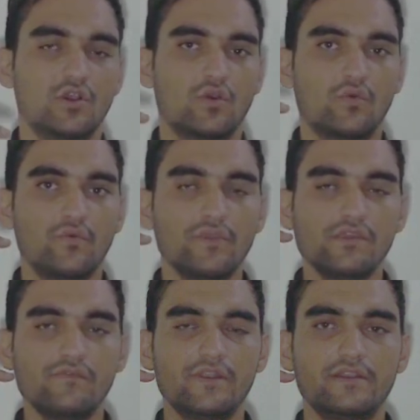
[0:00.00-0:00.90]

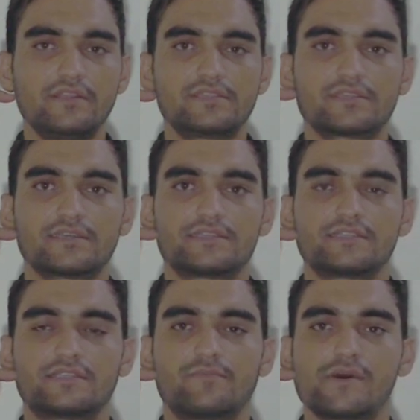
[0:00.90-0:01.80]
we will
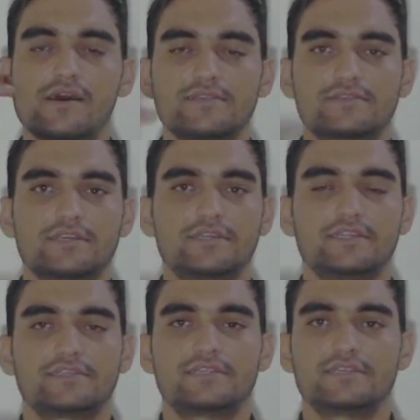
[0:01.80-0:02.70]
discuss the past
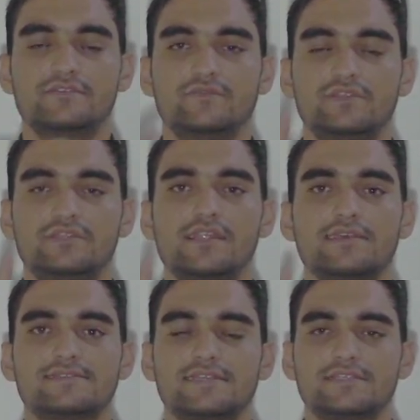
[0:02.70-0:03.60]
continuous tense, which is
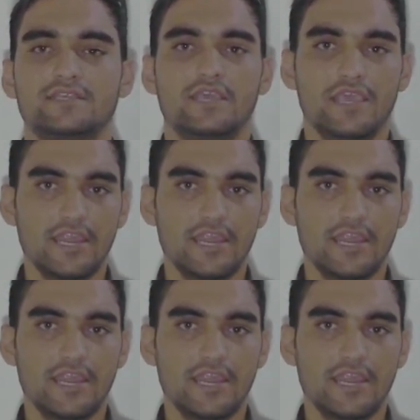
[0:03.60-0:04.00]
last tense,